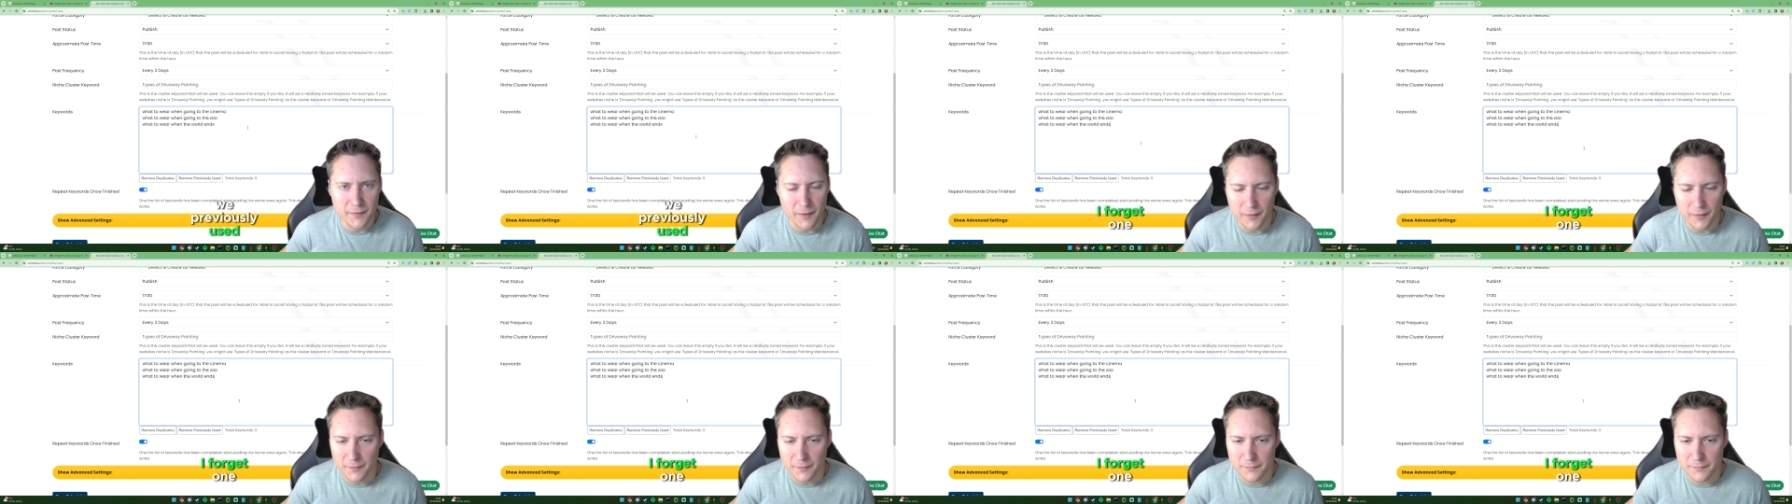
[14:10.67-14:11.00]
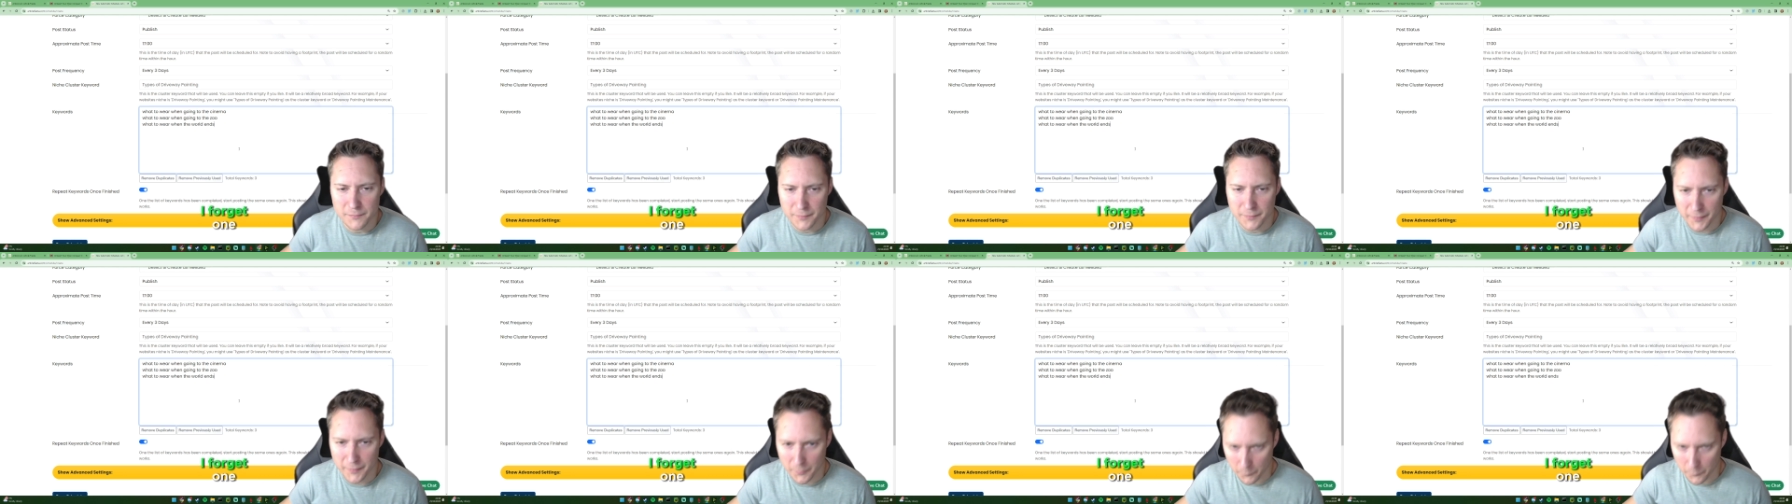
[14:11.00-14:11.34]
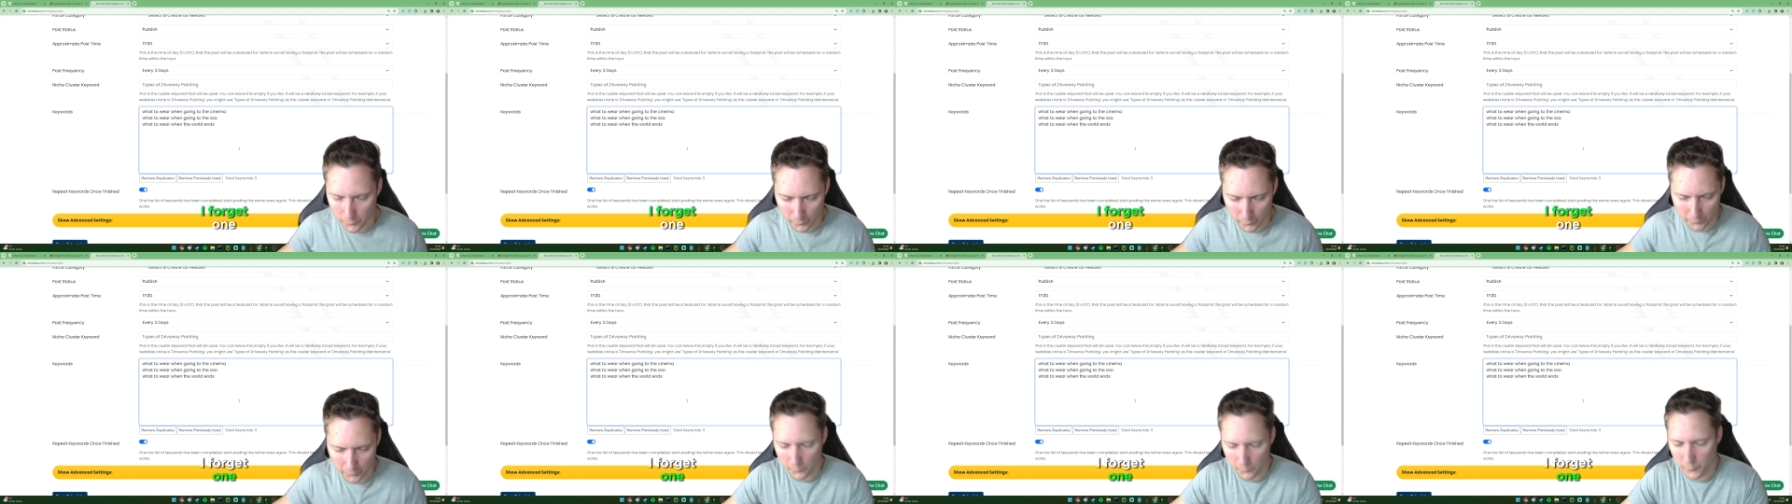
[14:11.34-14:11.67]
I forget
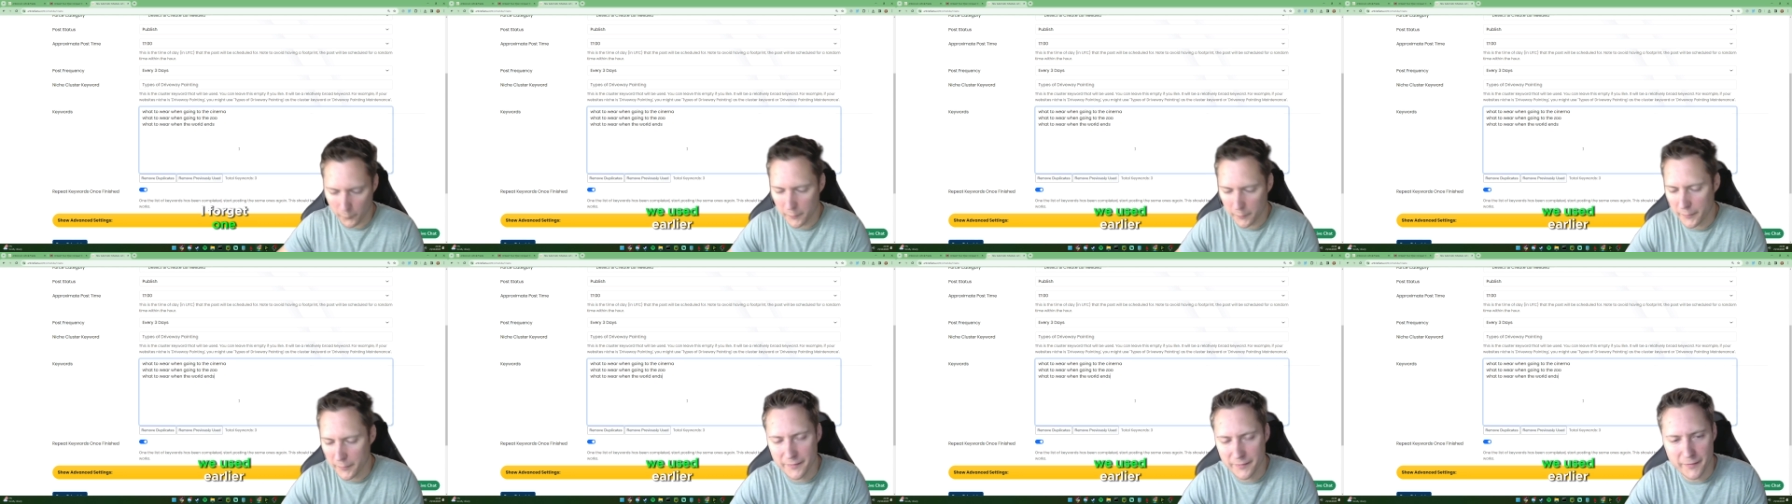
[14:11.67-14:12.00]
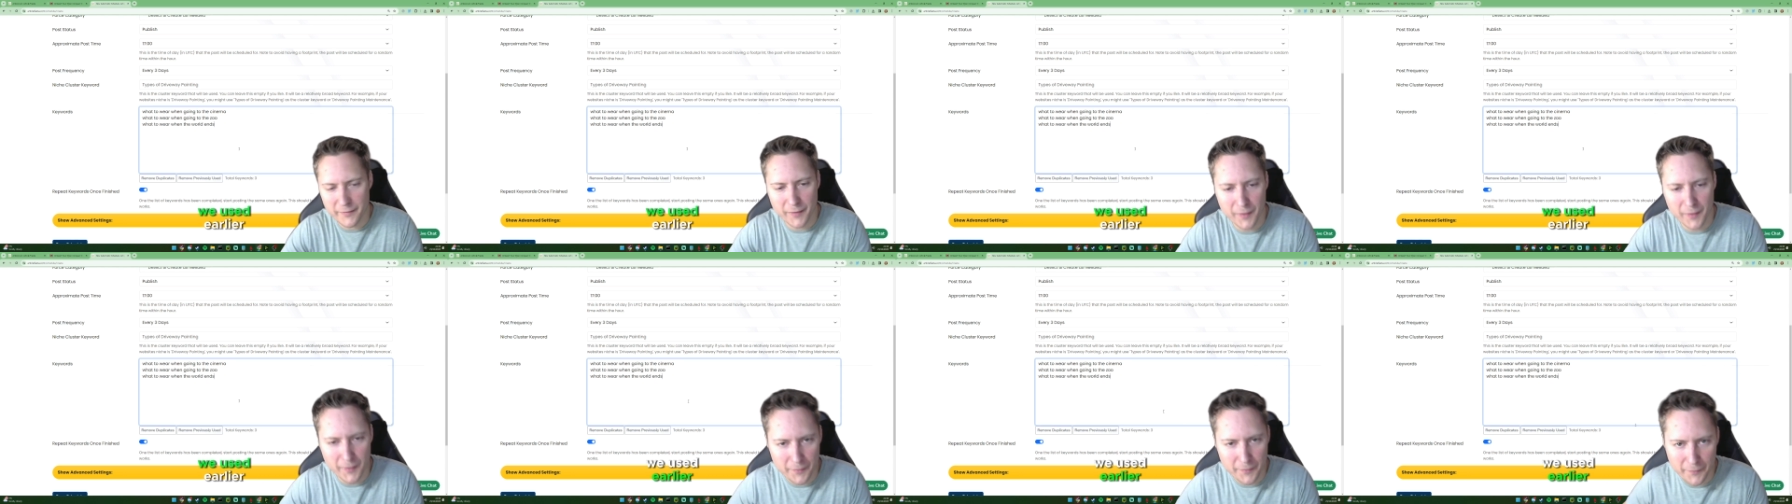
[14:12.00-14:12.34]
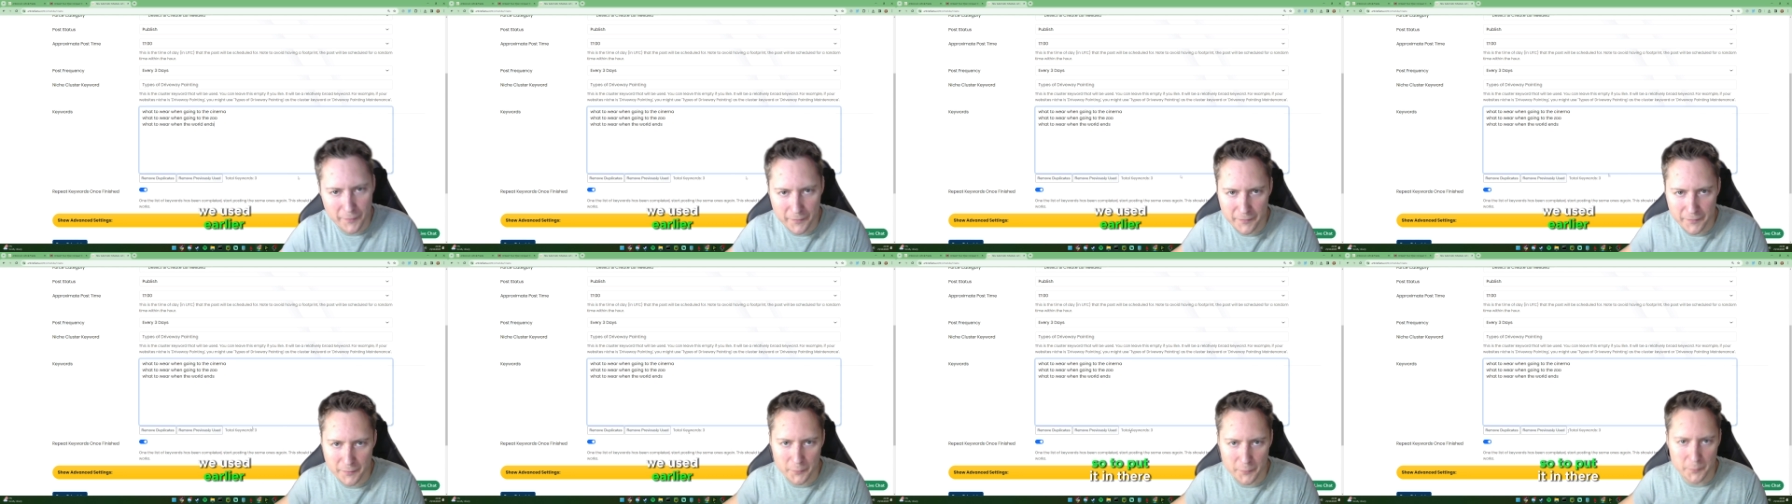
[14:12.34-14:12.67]
what we used
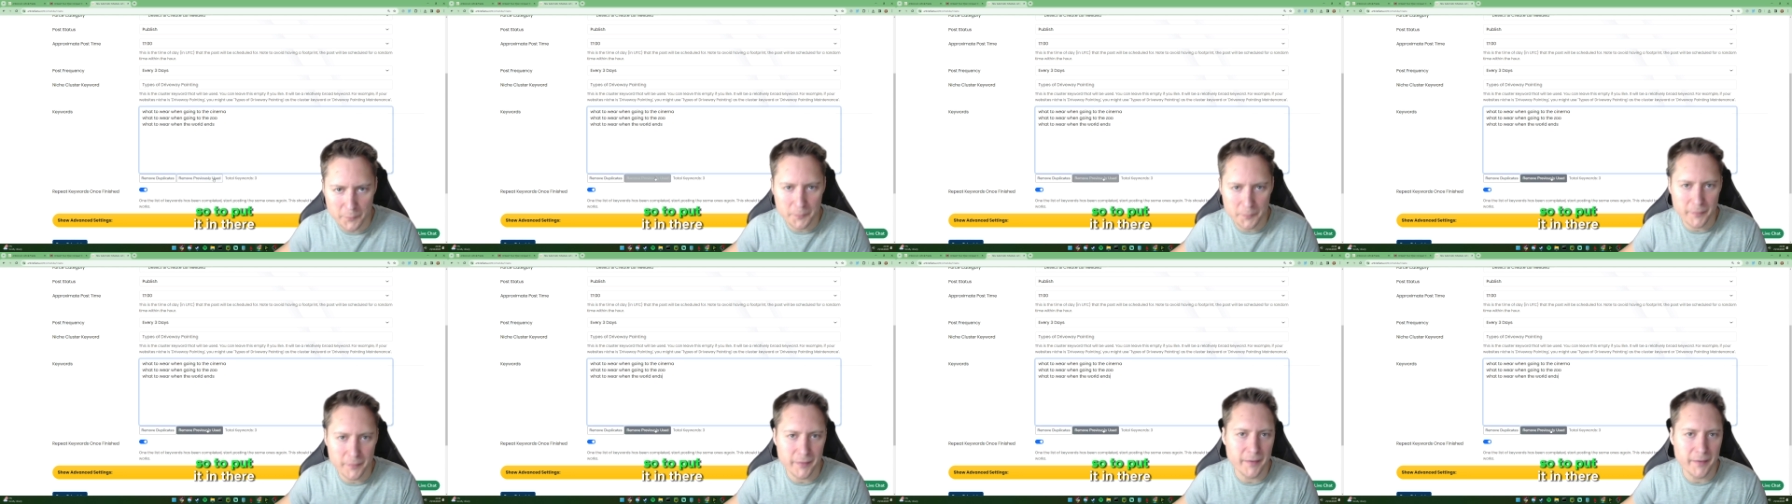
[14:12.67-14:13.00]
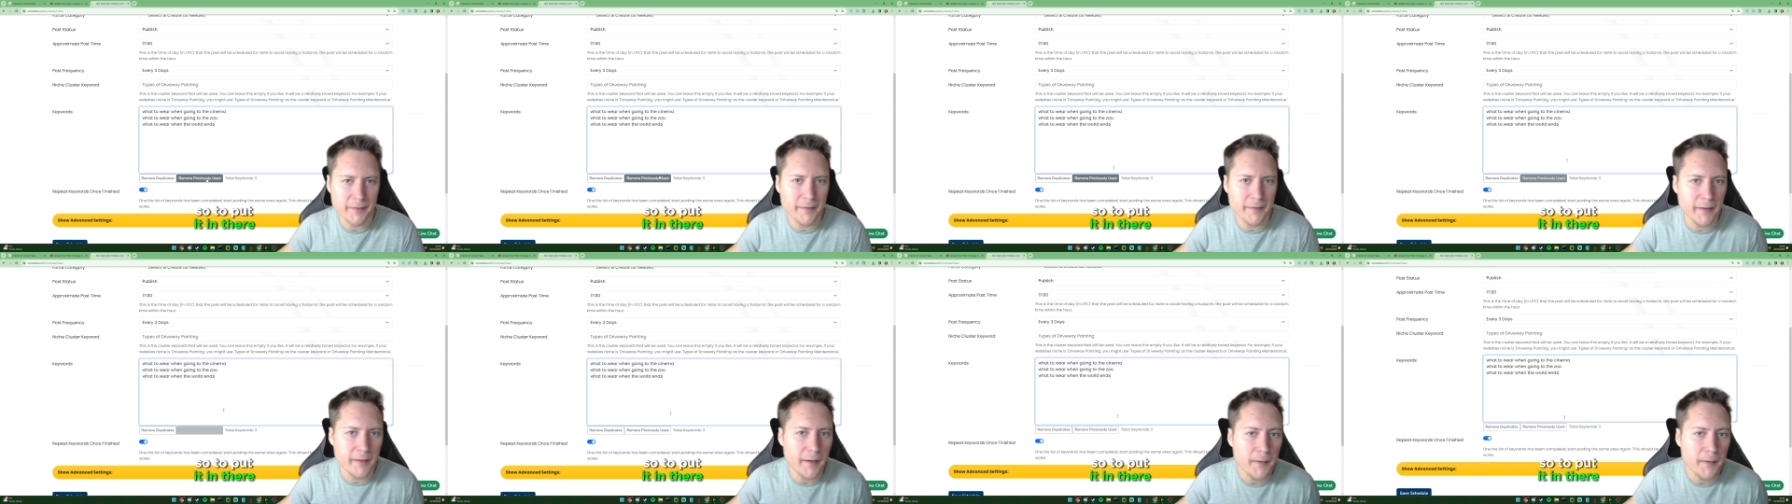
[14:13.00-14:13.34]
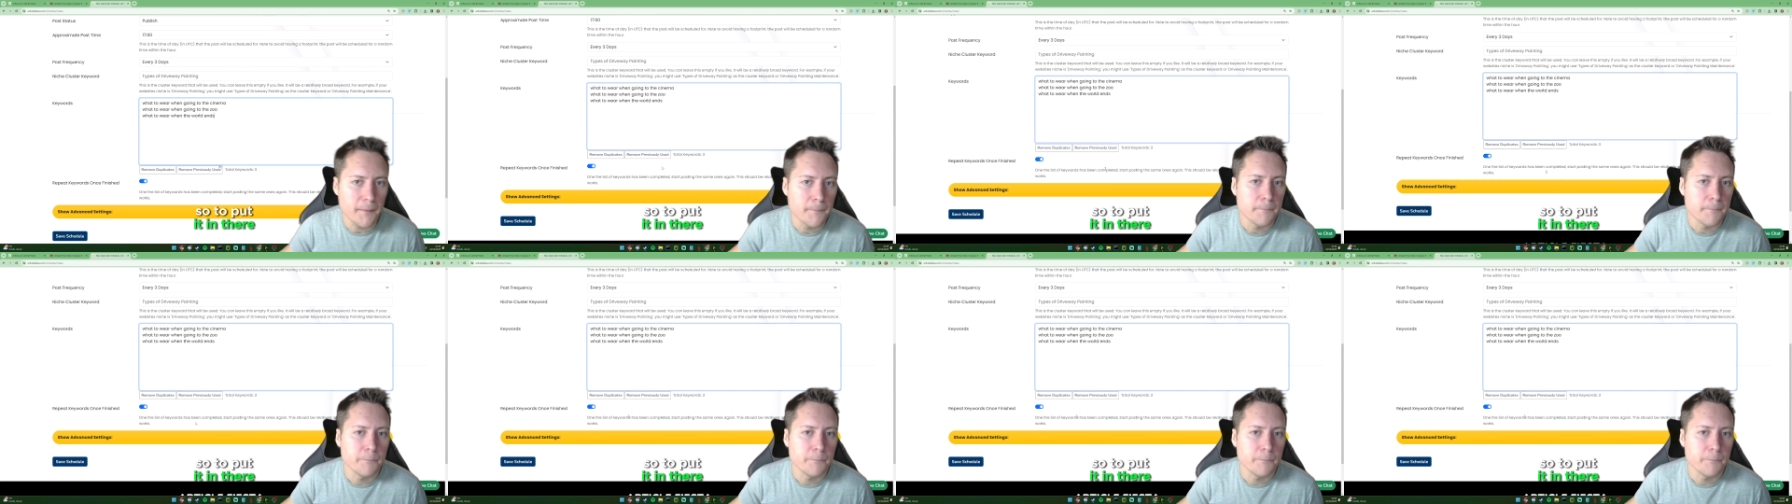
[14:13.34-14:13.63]
earlier. I started to put it in there.